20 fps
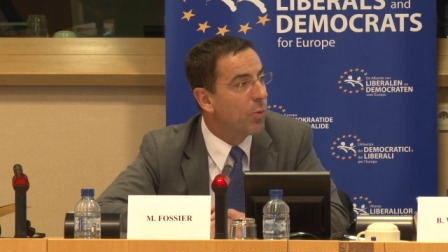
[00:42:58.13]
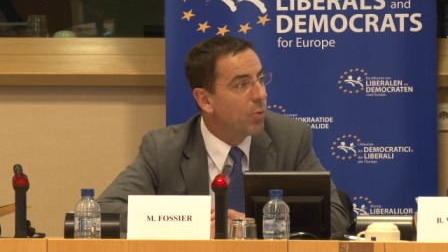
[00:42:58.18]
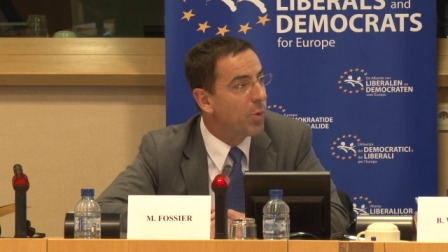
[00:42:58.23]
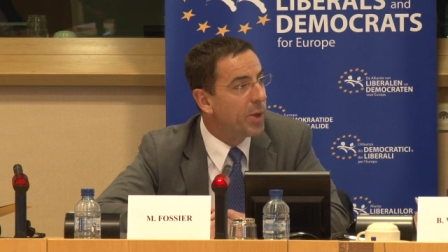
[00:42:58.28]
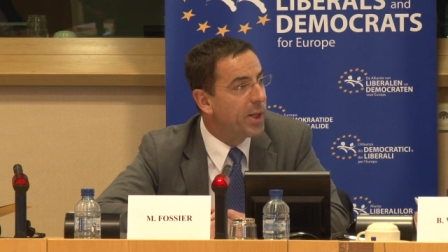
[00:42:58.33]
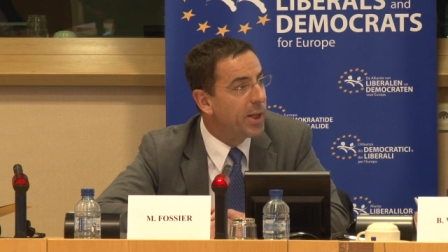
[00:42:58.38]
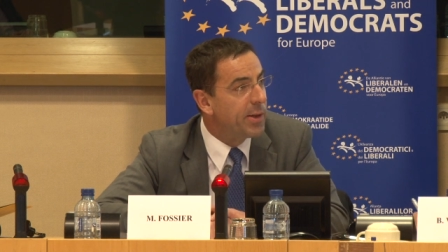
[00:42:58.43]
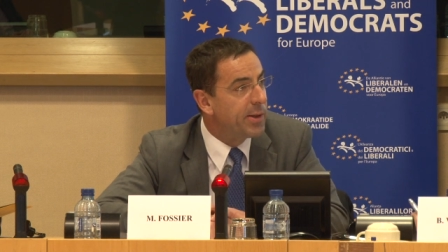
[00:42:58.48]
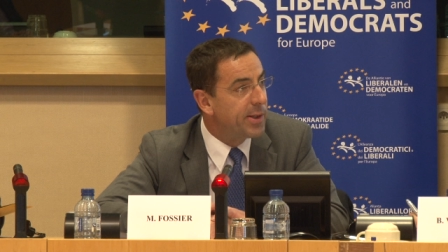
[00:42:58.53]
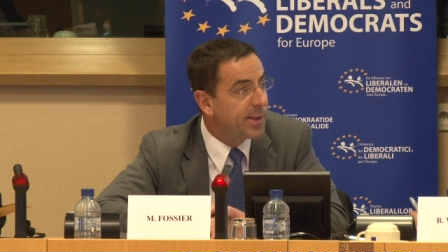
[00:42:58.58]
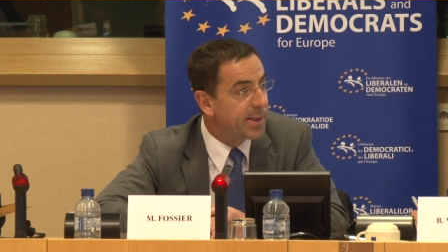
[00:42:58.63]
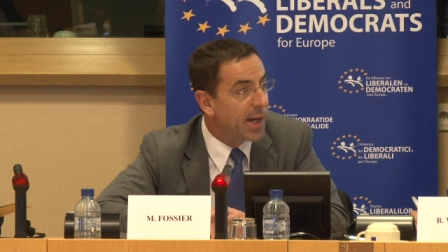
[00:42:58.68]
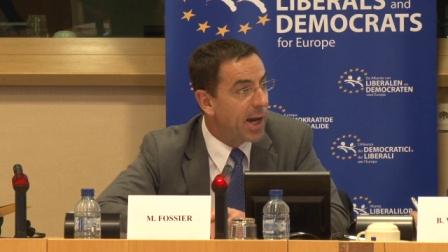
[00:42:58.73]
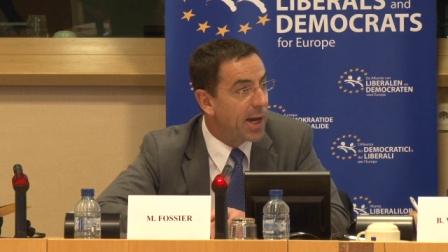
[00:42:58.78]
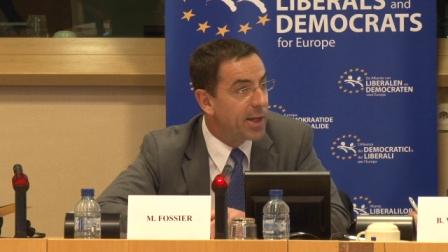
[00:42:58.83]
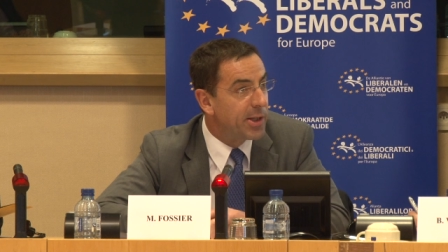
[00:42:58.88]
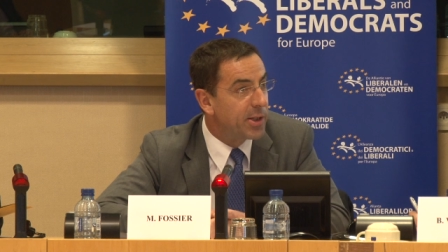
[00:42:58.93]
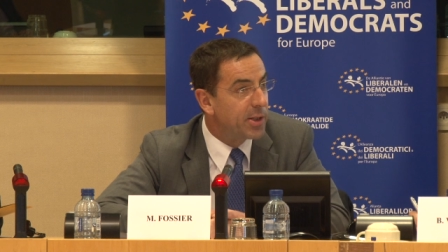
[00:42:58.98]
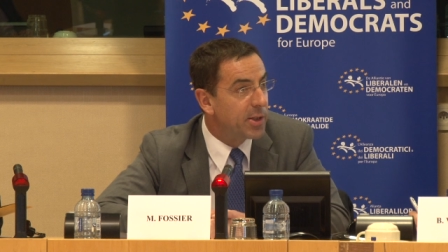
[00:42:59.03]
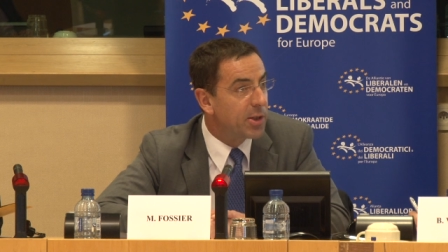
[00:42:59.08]
we
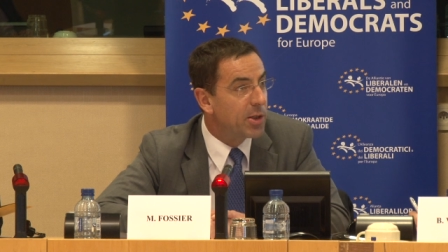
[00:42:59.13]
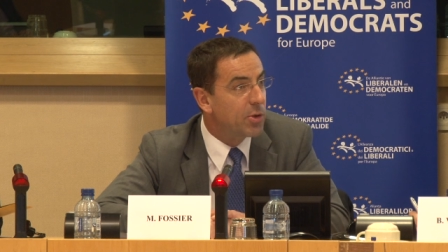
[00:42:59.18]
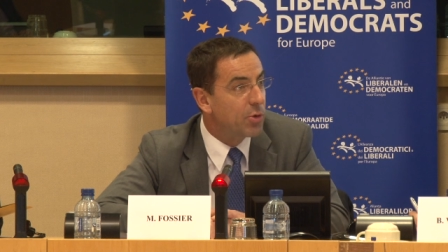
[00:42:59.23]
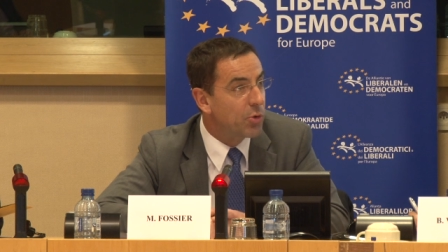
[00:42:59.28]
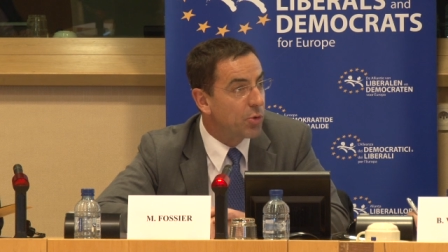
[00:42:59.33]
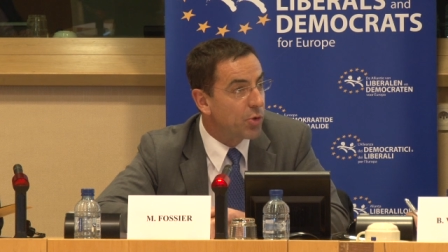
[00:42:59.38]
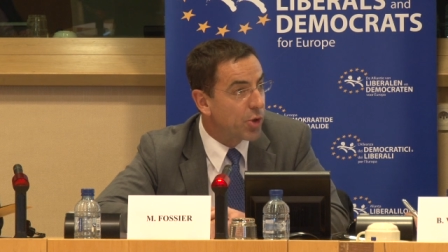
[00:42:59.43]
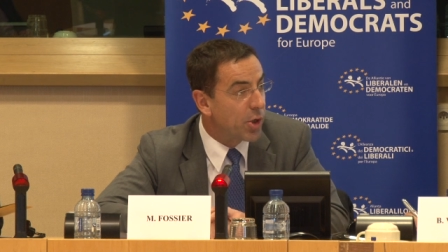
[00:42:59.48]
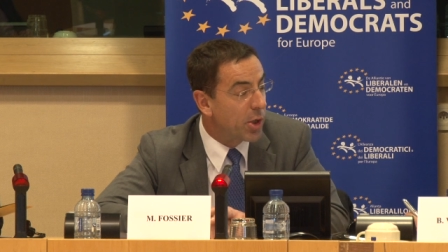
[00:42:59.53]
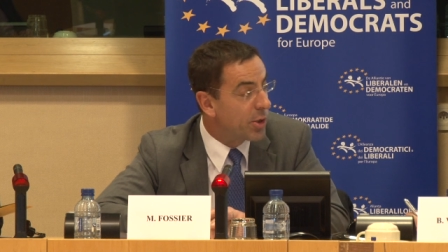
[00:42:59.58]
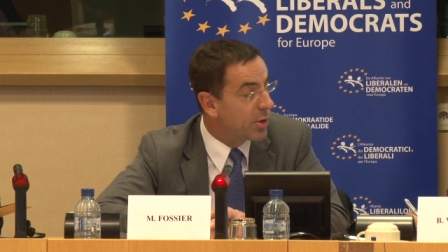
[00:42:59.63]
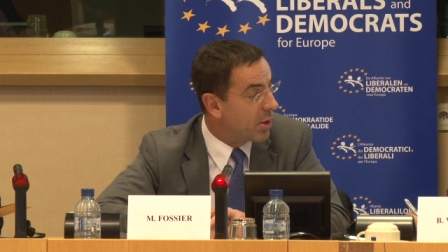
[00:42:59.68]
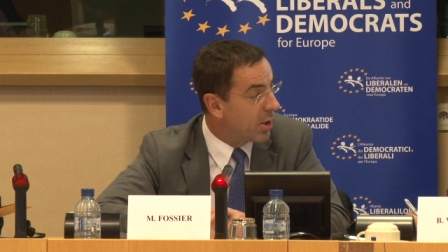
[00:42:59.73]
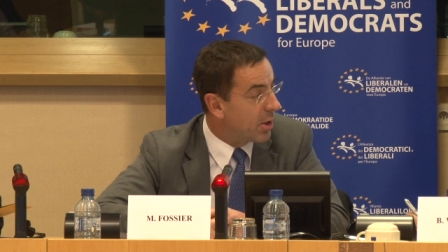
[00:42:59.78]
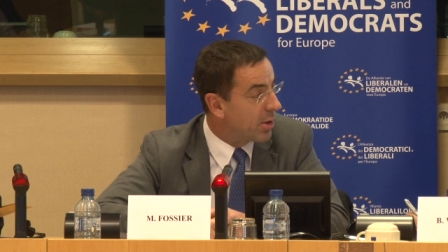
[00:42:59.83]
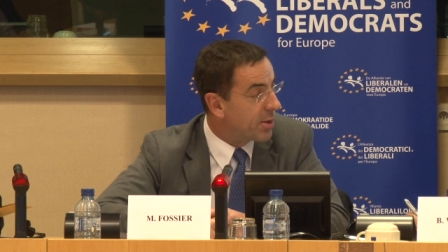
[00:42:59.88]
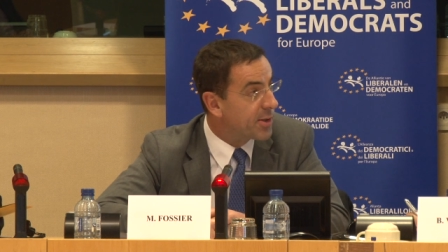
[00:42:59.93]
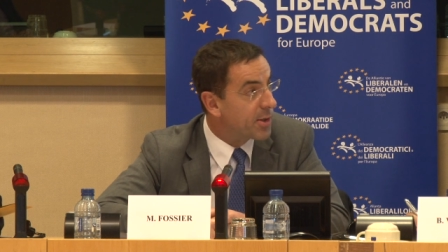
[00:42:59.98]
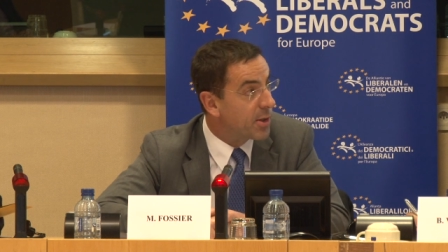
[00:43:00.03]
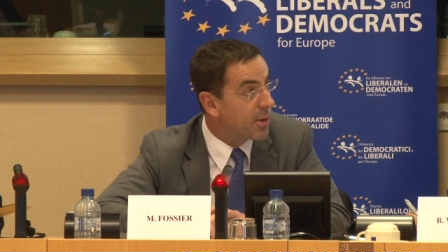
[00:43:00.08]
decided to join
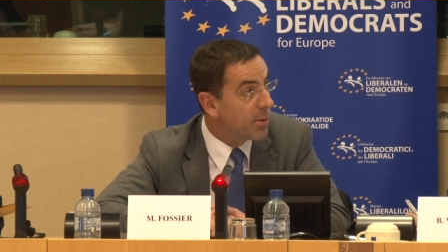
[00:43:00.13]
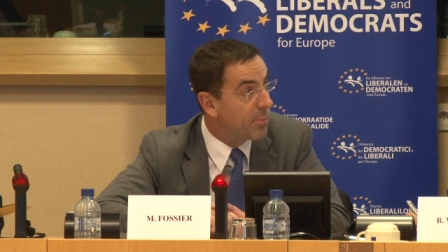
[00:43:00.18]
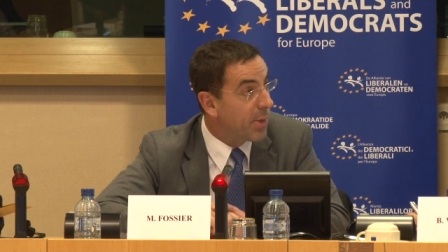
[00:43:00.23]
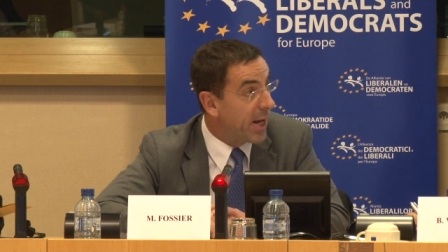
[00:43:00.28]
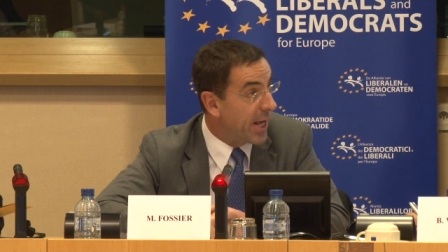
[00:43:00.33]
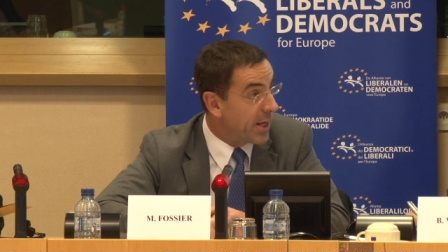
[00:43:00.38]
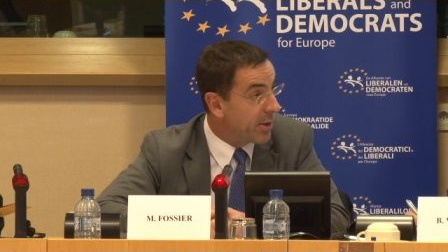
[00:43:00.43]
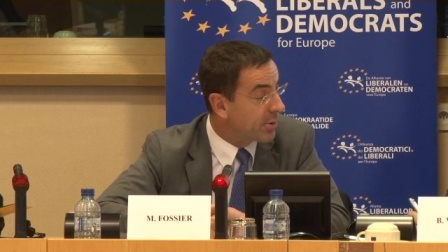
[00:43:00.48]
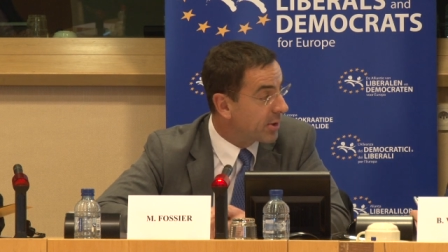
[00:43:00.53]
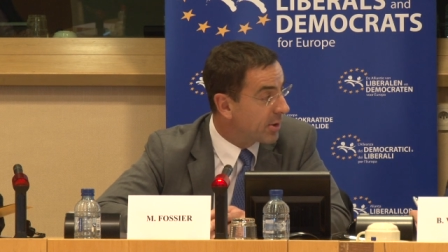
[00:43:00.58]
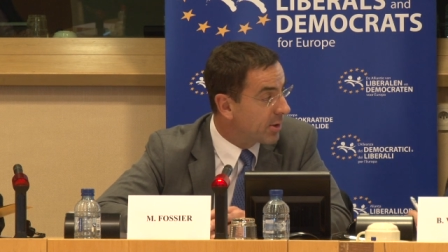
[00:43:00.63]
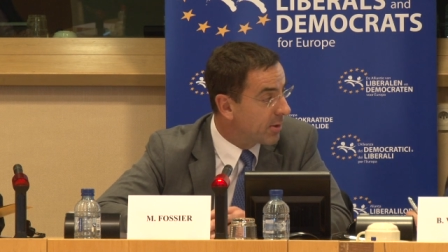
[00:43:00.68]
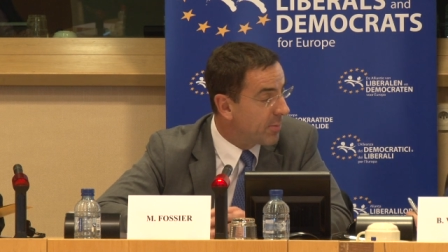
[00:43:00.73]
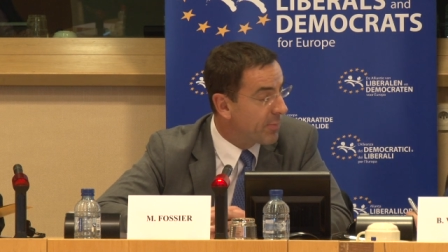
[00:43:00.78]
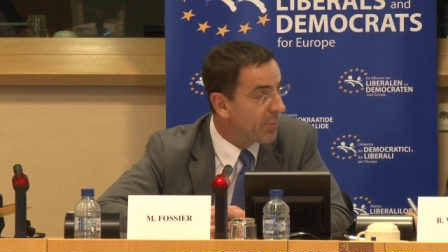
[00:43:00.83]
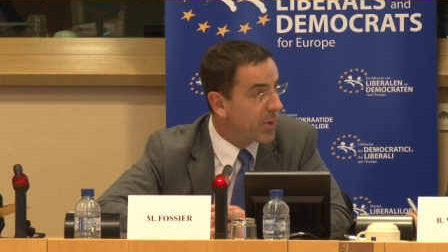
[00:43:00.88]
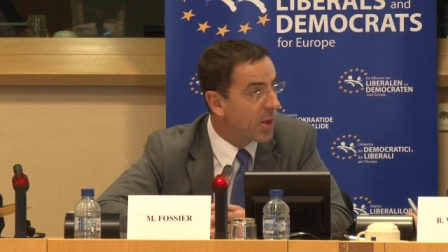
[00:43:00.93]
other players,